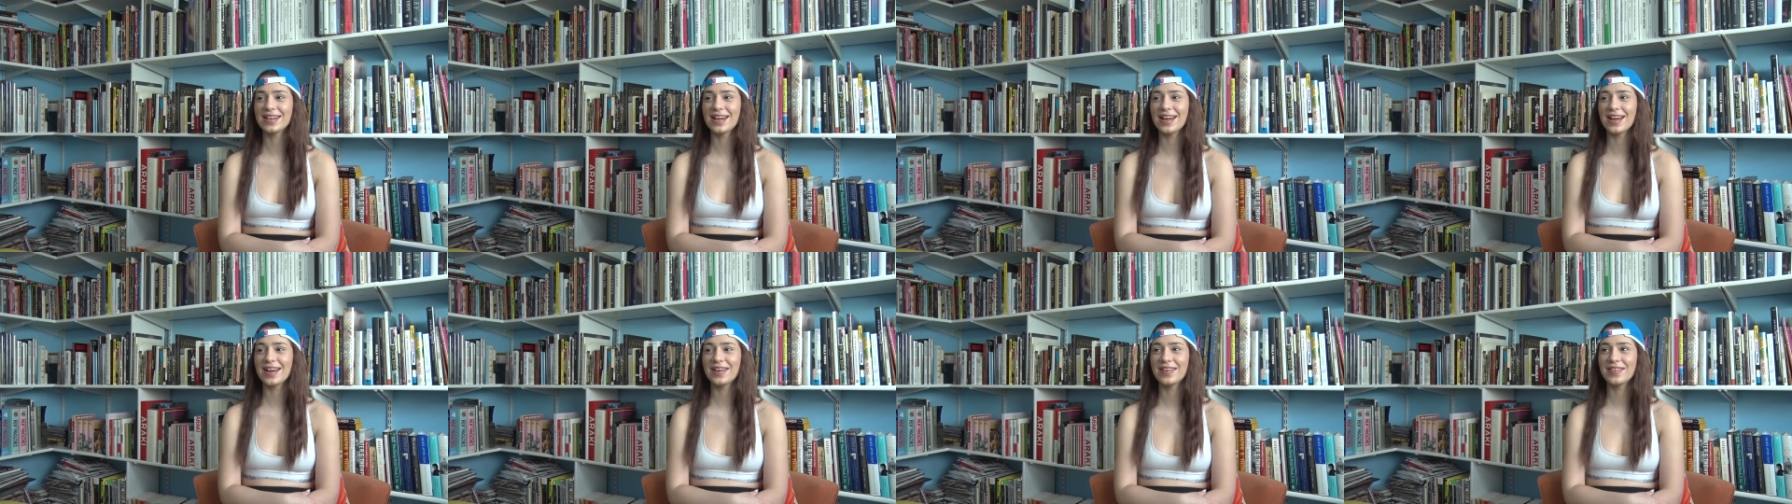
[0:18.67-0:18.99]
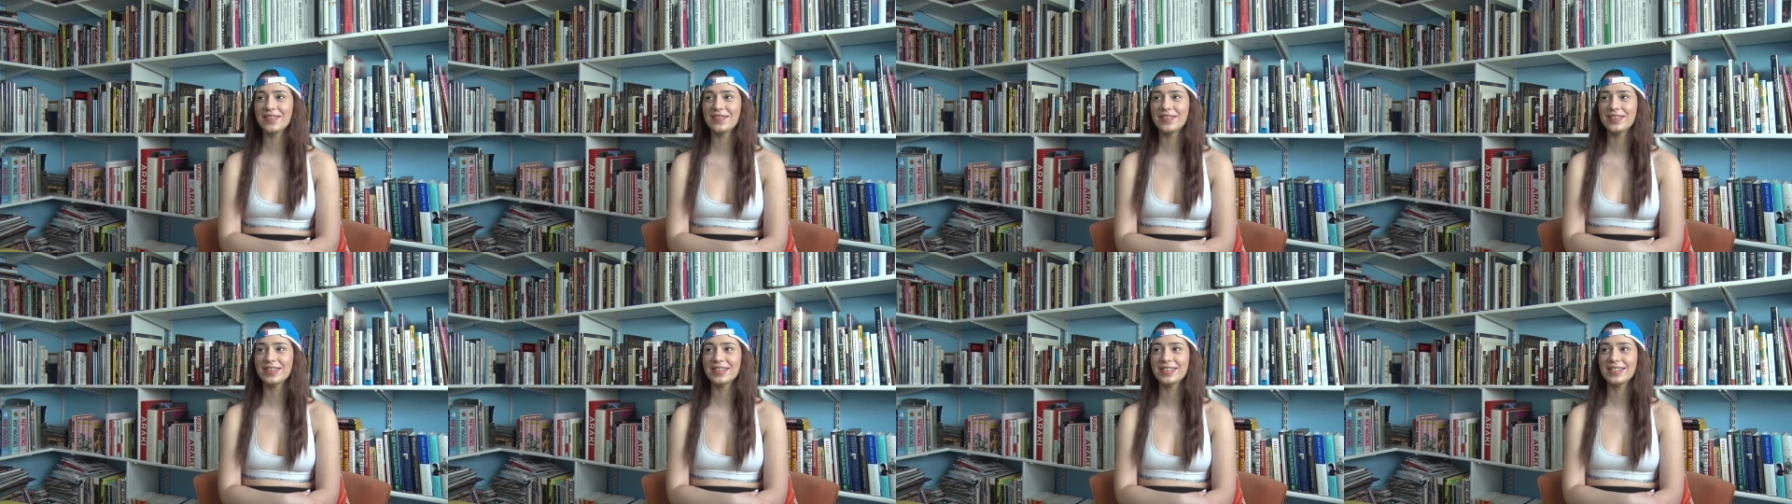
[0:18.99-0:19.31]

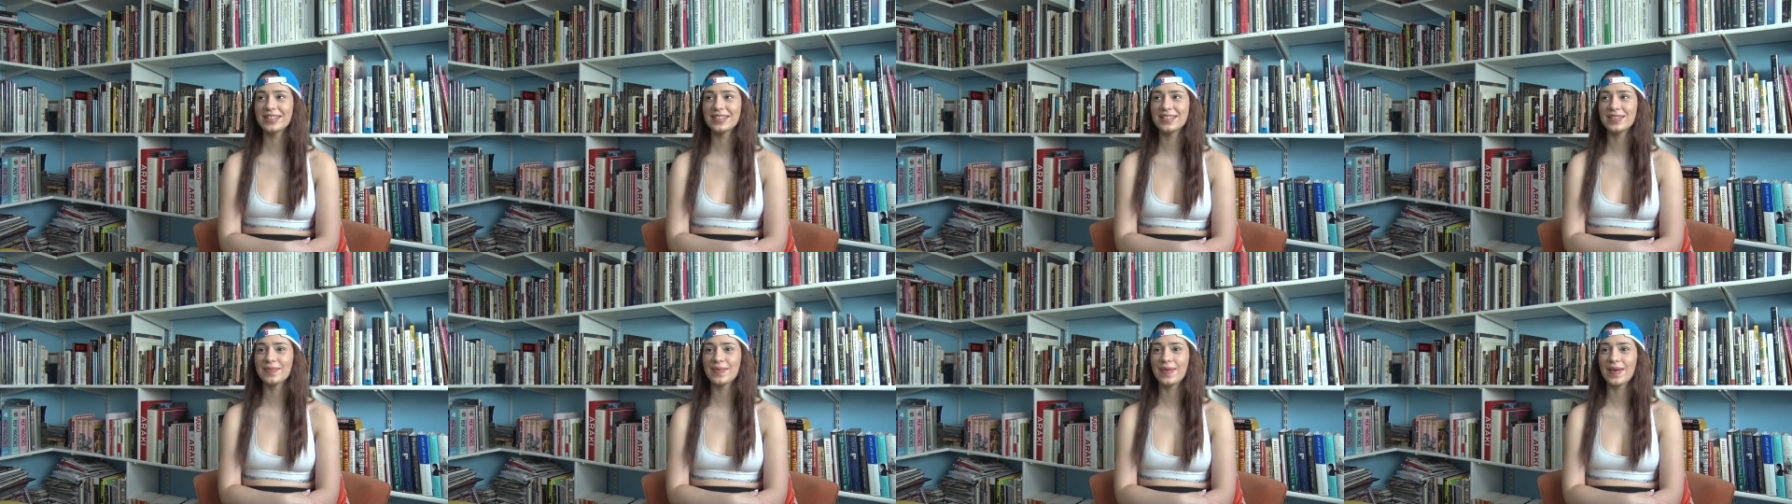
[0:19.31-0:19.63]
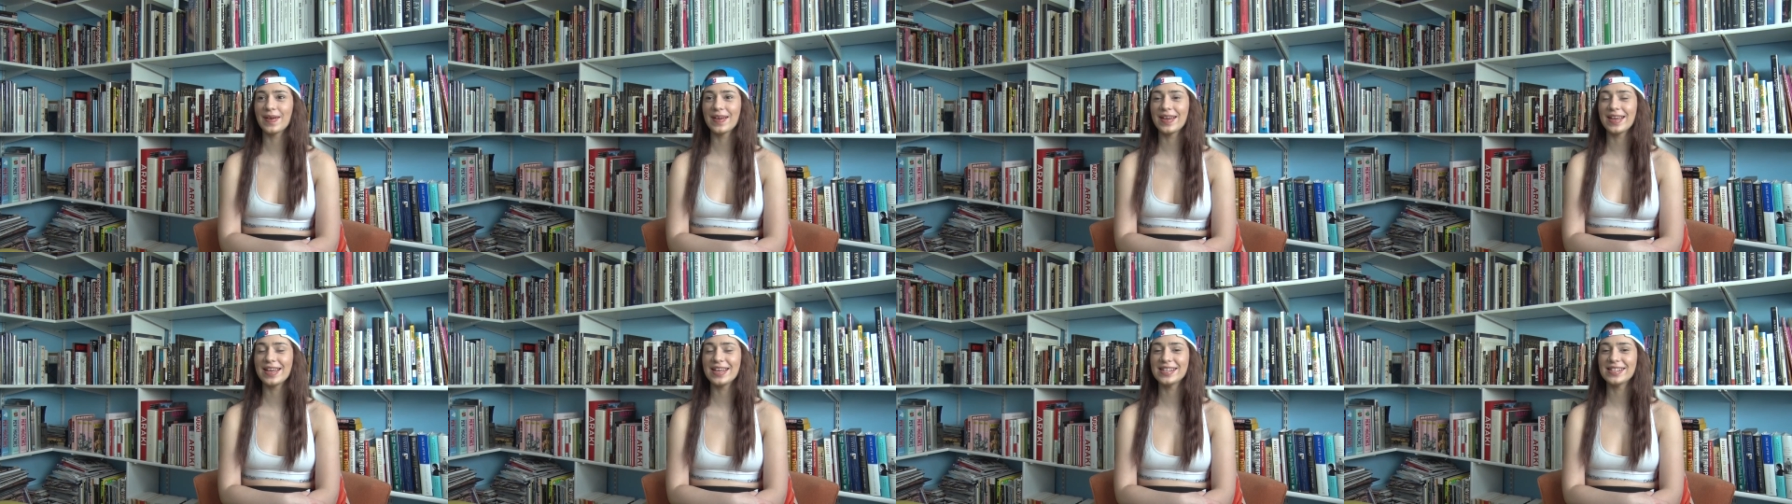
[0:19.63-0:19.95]
I was
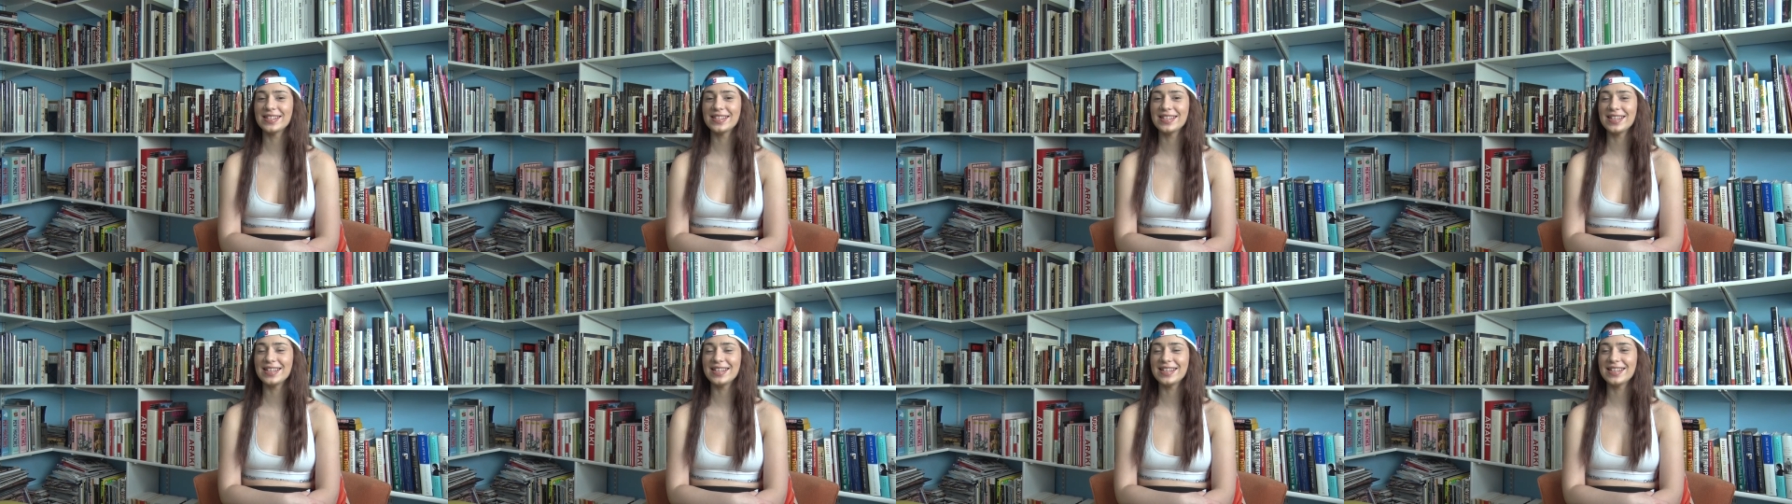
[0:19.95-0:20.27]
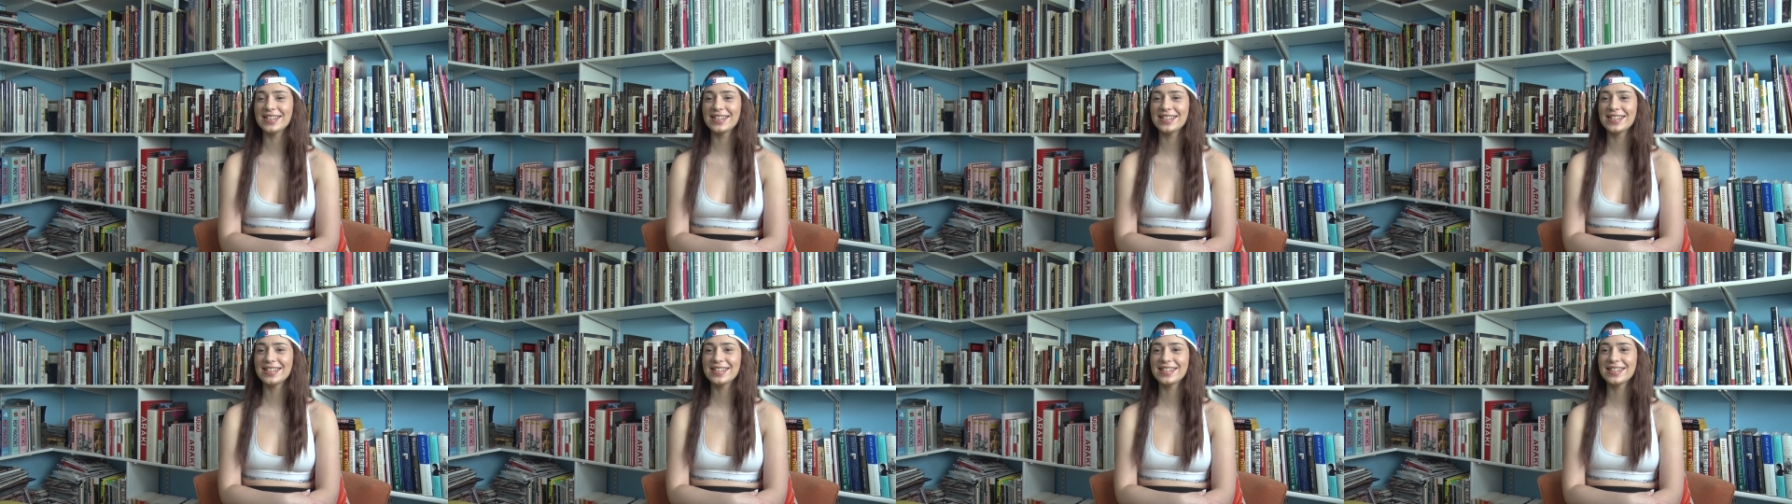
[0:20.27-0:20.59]
about
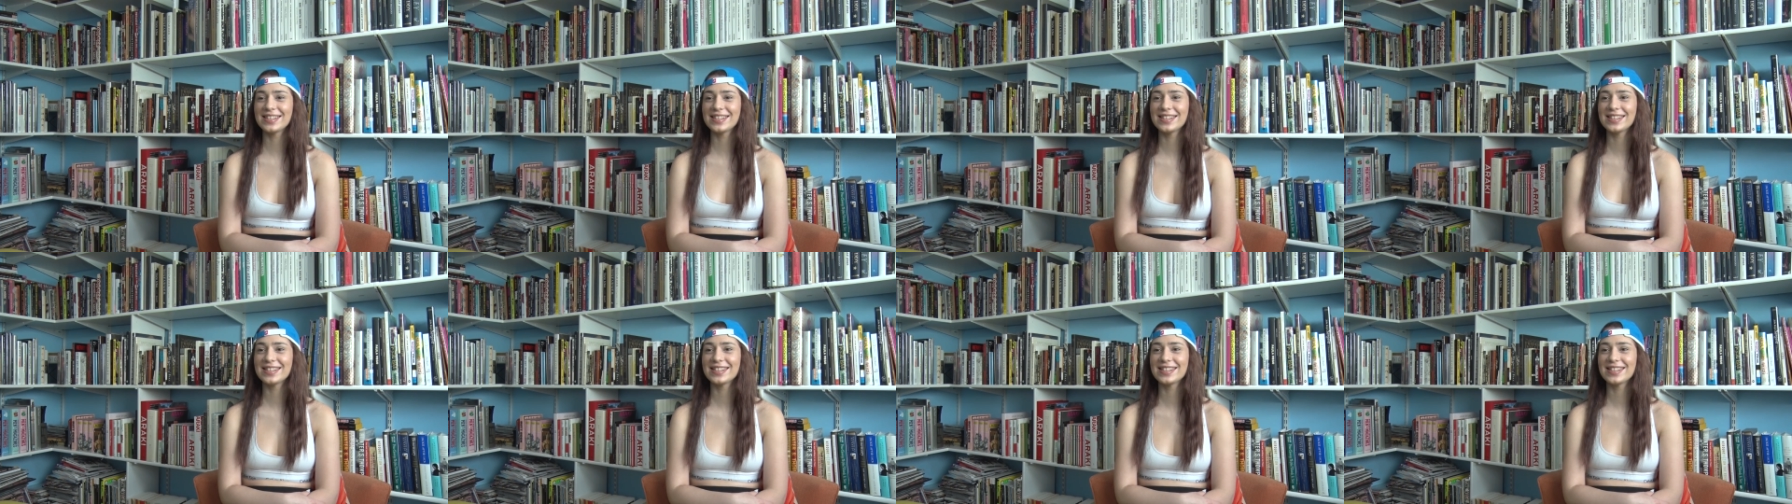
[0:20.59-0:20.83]
18.